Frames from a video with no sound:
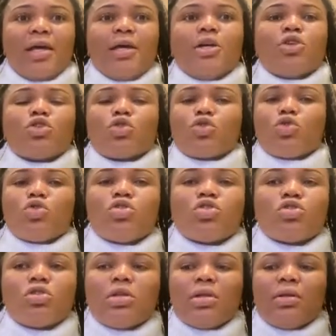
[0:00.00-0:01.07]
So don't
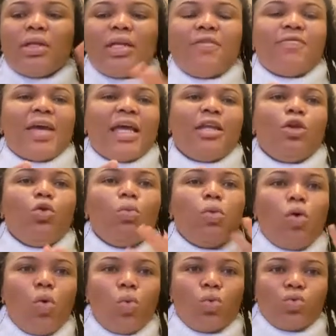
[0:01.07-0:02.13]
leave any
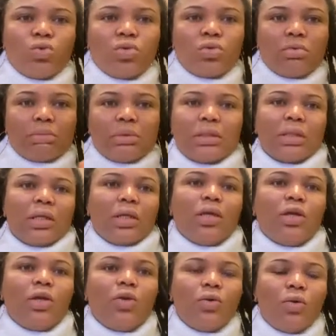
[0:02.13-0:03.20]
loopholes.
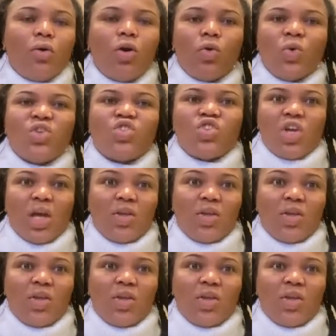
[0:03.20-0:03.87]
You know, always check.